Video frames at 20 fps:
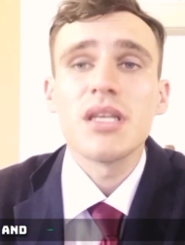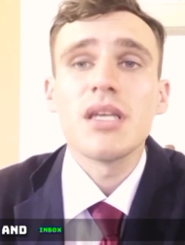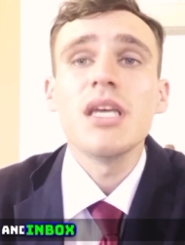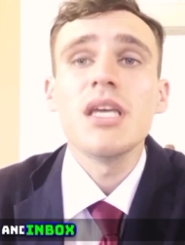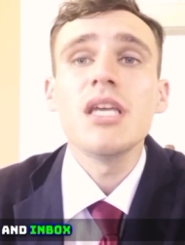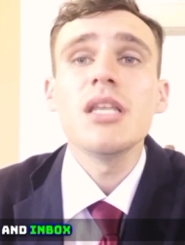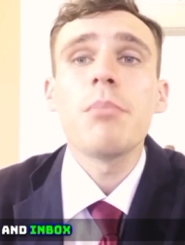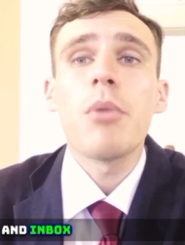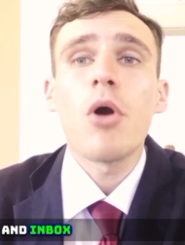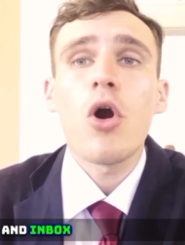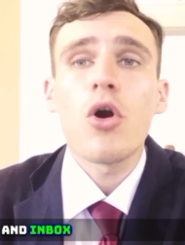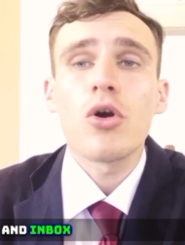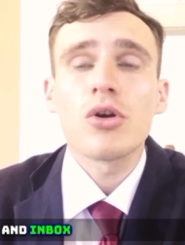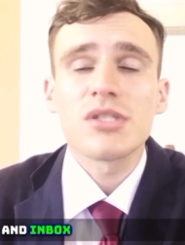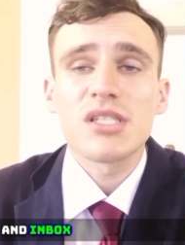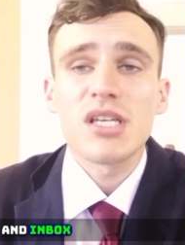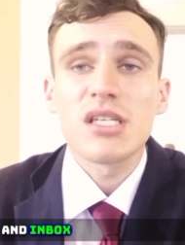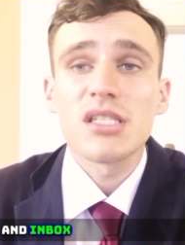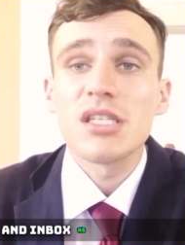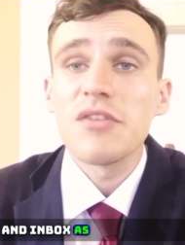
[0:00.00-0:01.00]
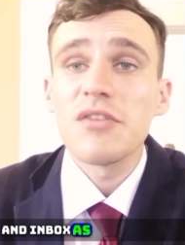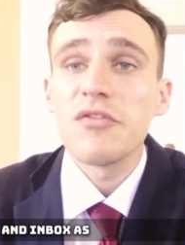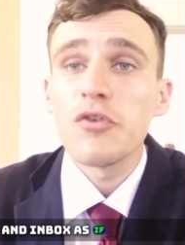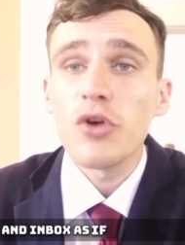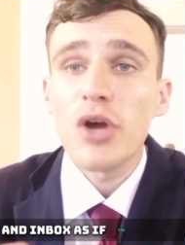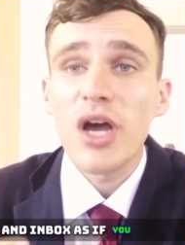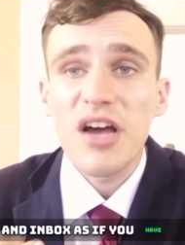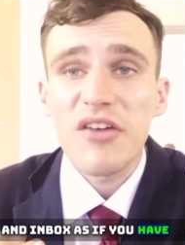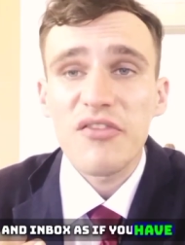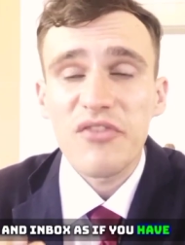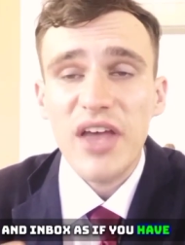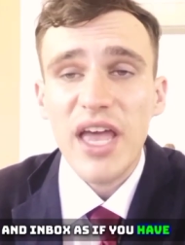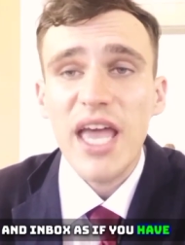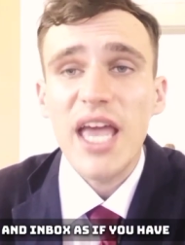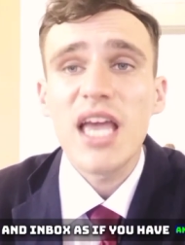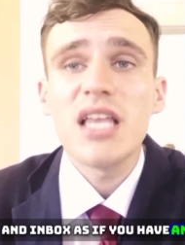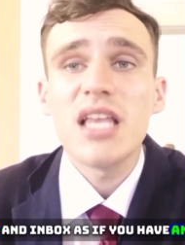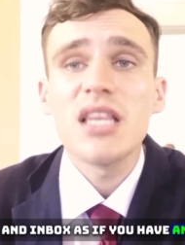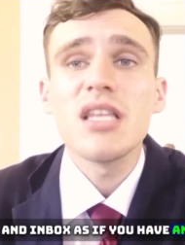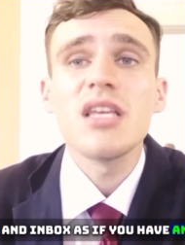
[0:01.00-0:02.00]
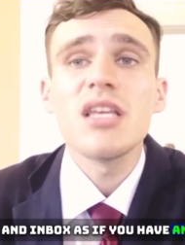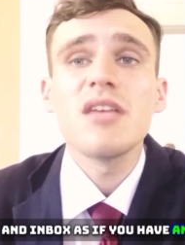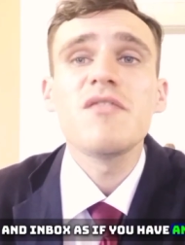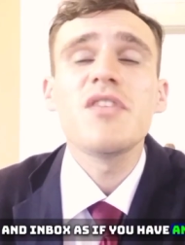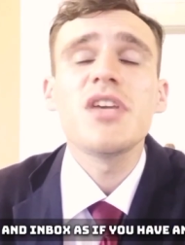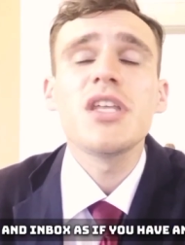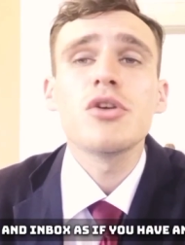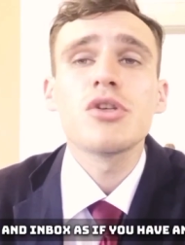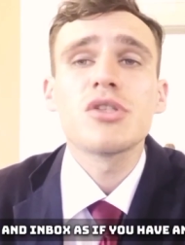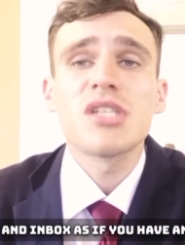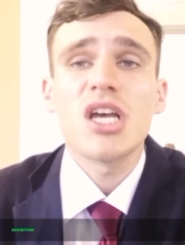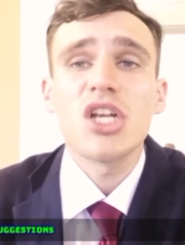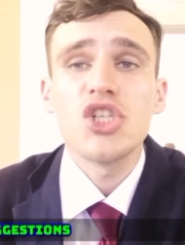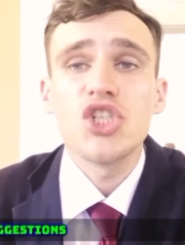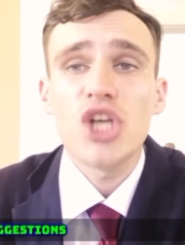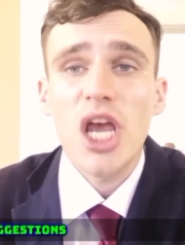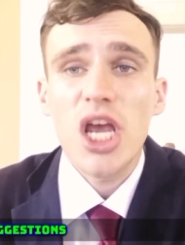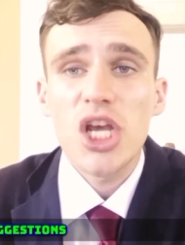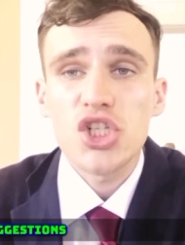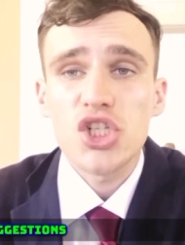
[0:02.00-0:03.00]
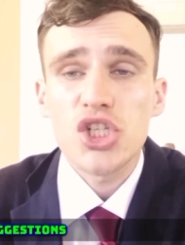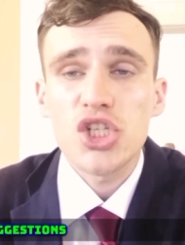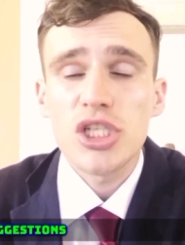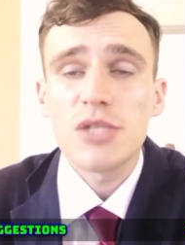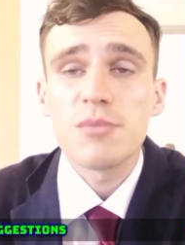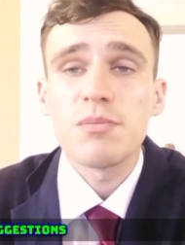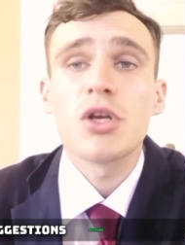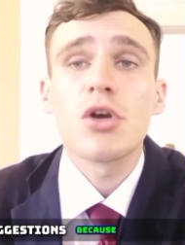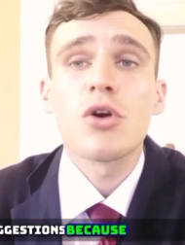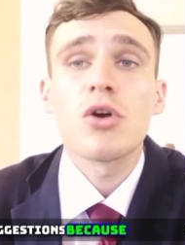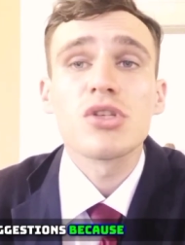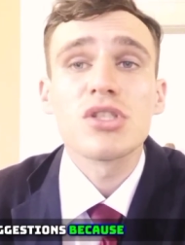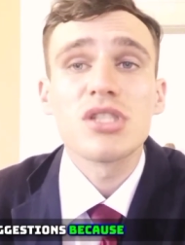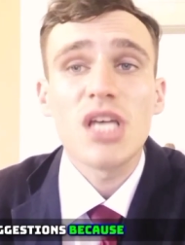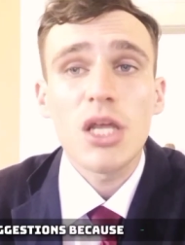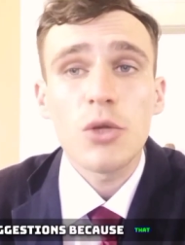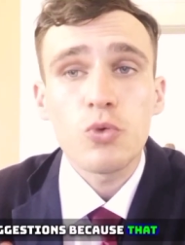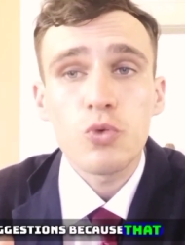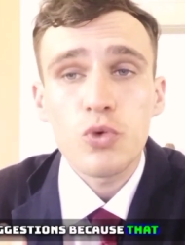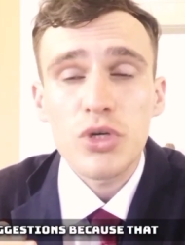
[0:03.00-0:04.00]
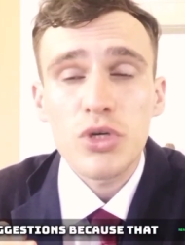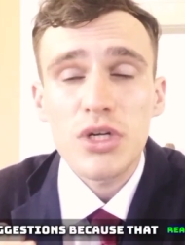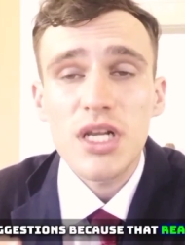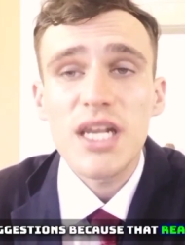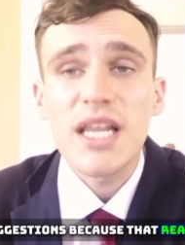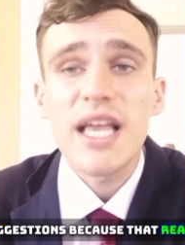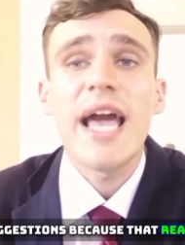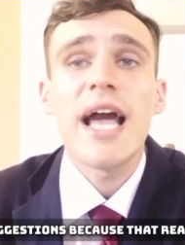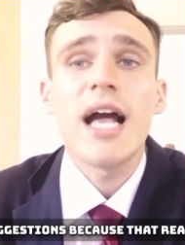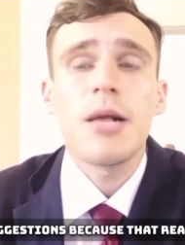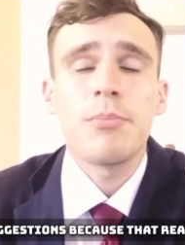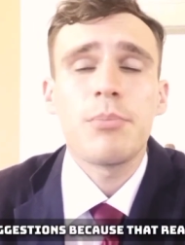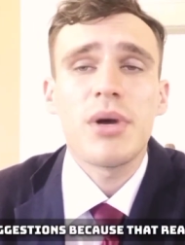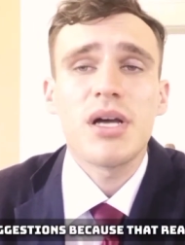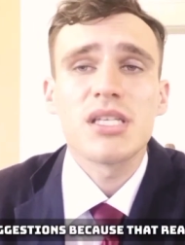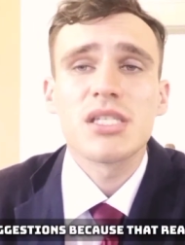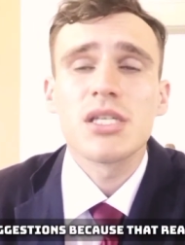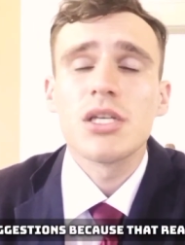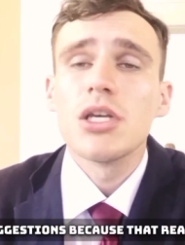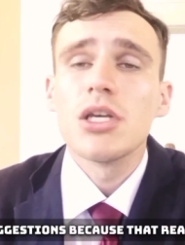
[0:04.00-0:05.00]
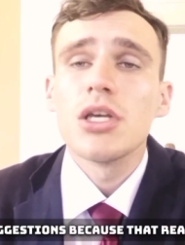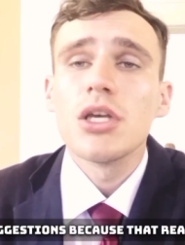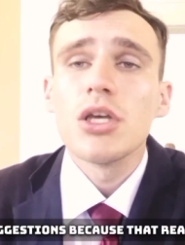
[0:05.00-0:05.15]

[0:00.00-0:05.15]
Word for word: inbox us if you have any video suggestions, because that will really help us.